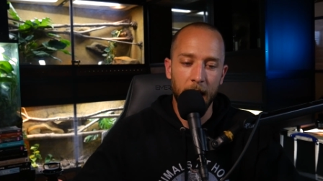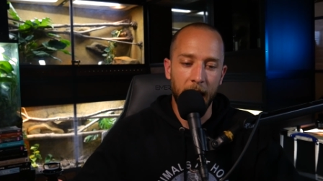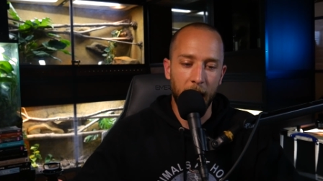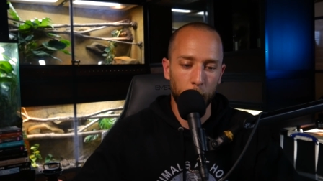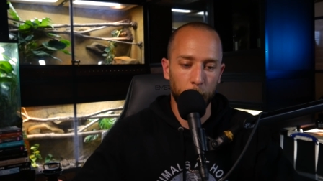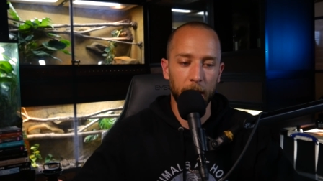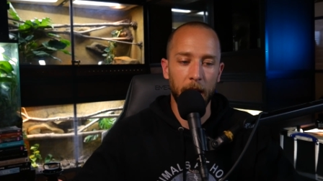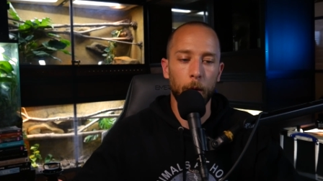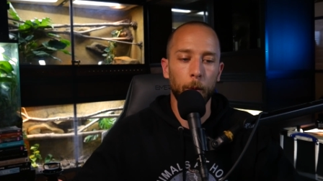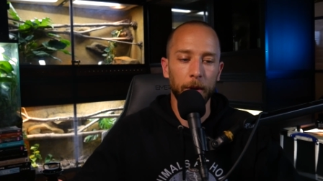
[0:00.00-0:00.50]

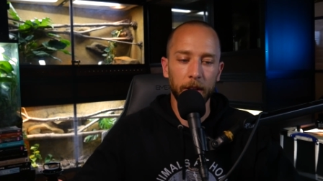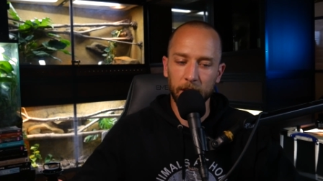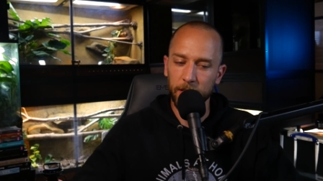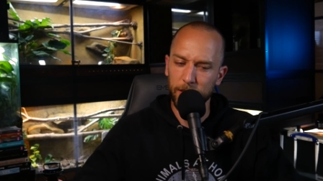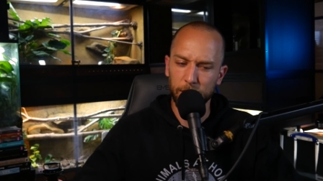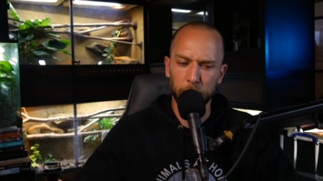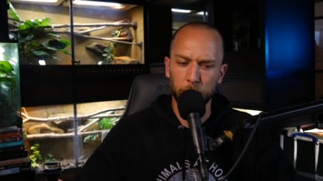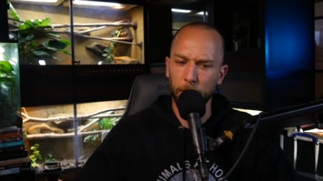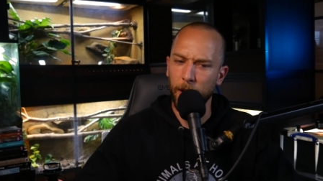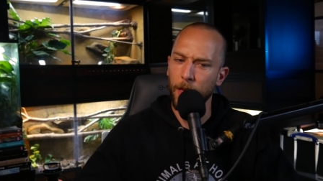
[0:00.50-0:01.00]
And when I re
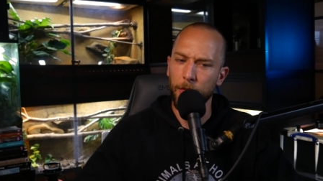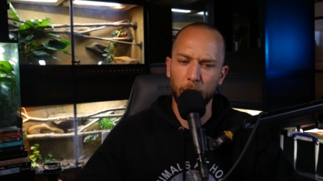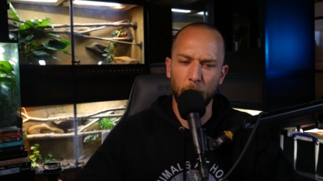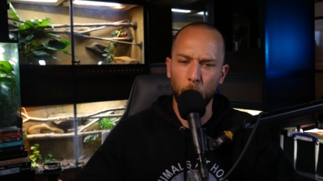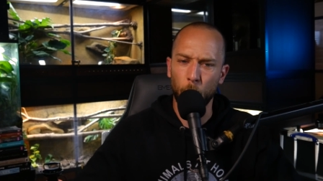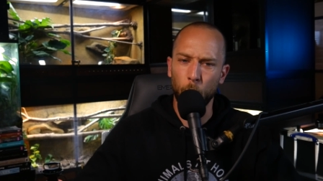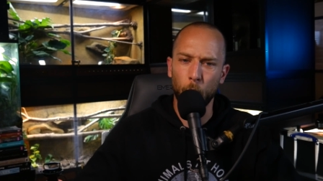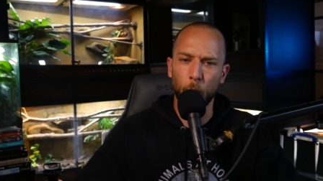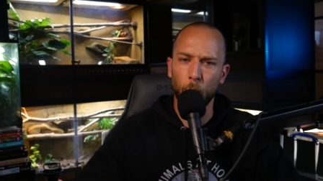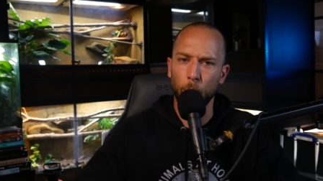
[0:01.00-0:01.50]
listened to it, I
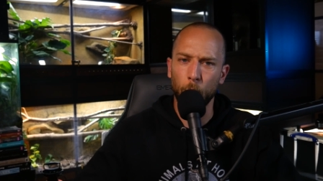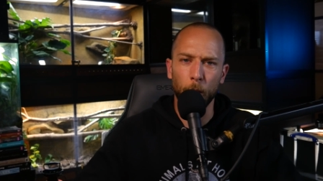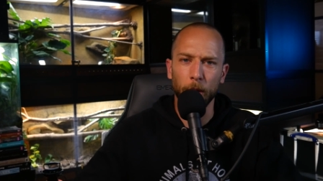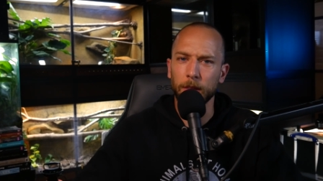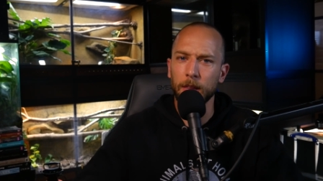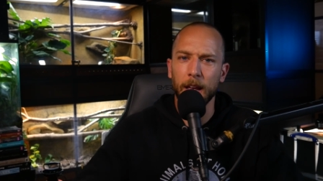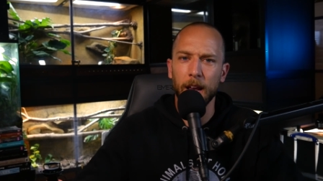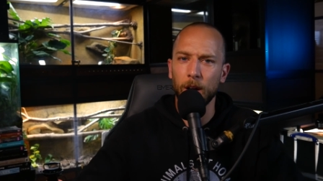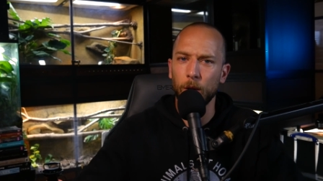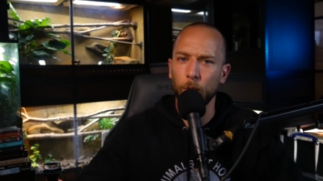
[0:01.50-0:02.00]
thought,
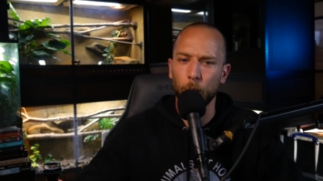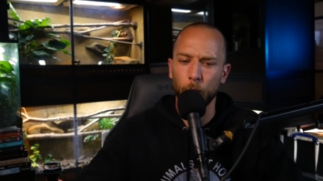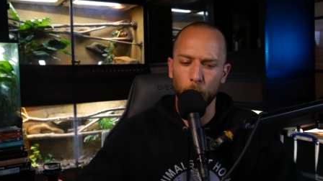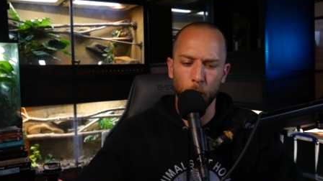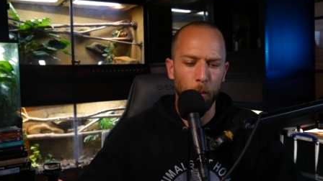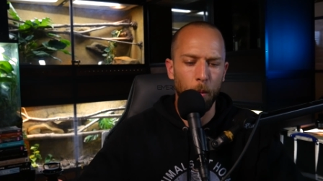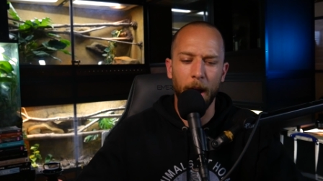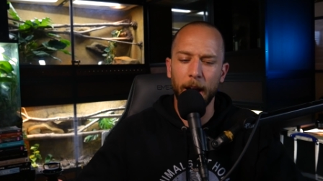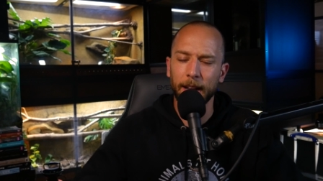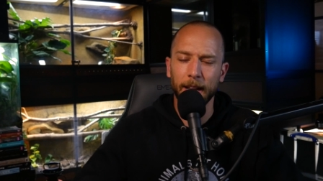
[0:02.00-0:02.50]
what the hell?
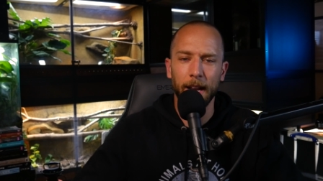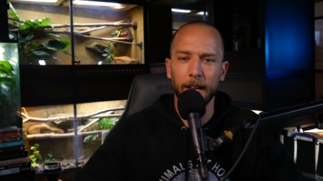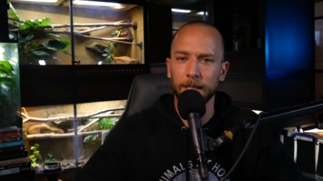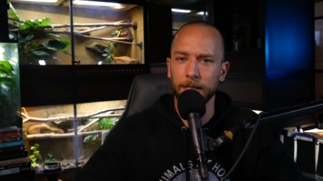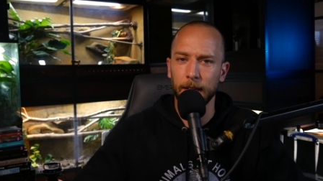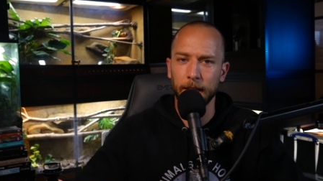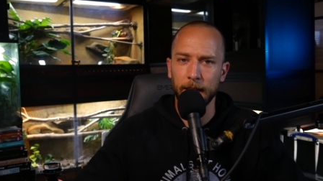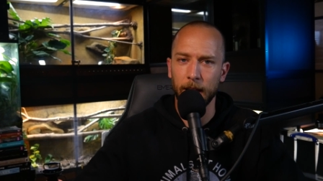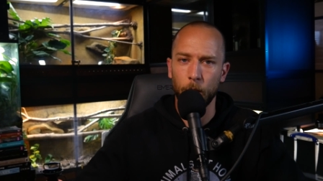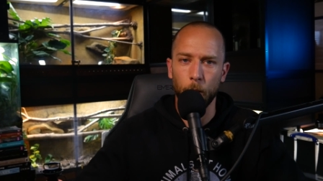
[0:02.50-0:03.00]
Why did I
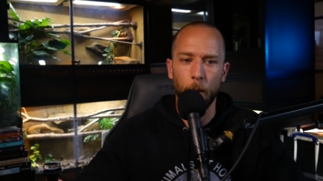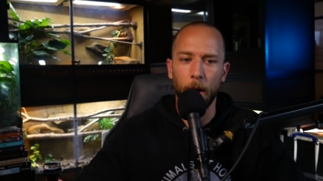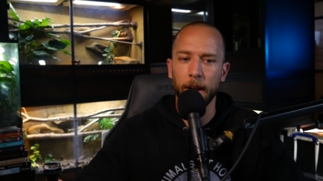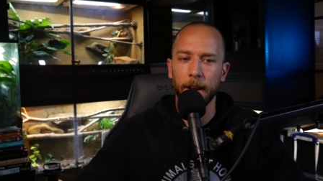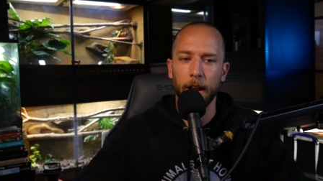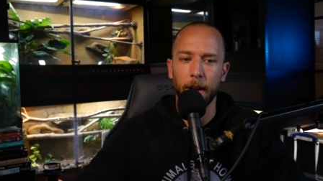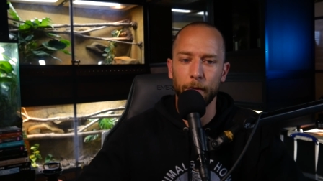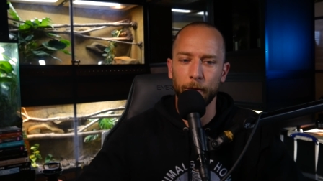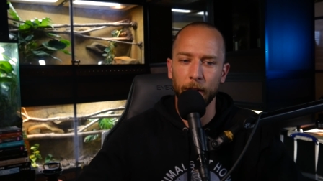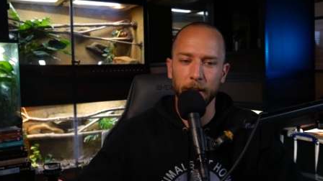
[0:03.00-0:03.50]
say that? Why
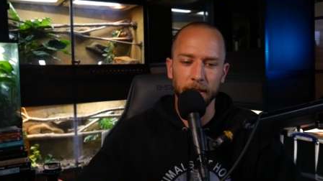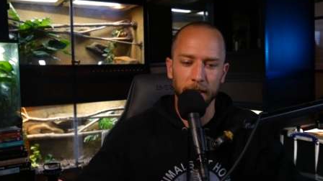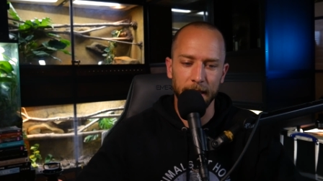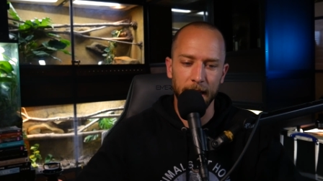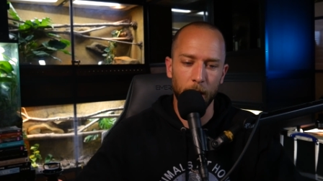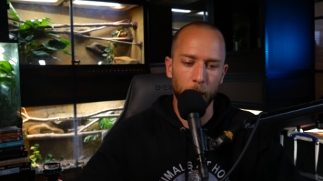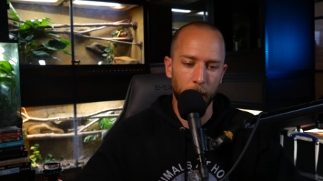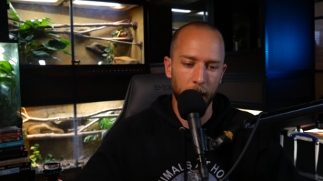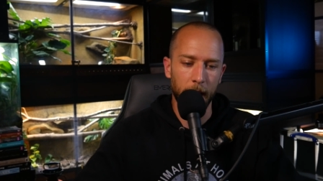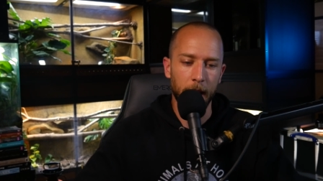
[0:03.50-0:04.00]
did I phrase it
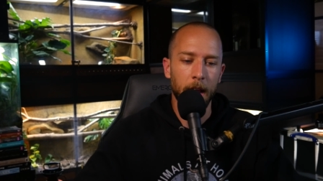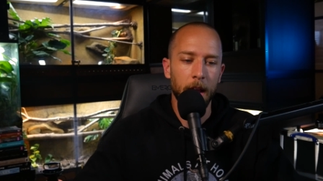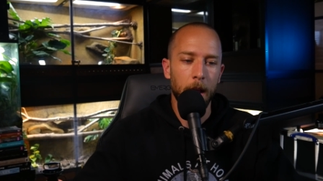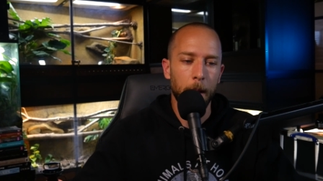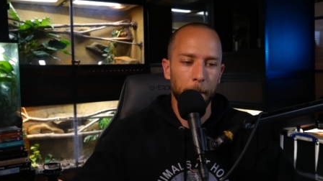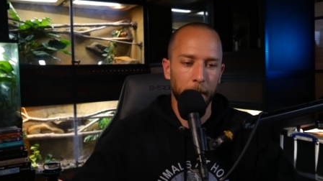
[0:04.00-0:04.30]
that way?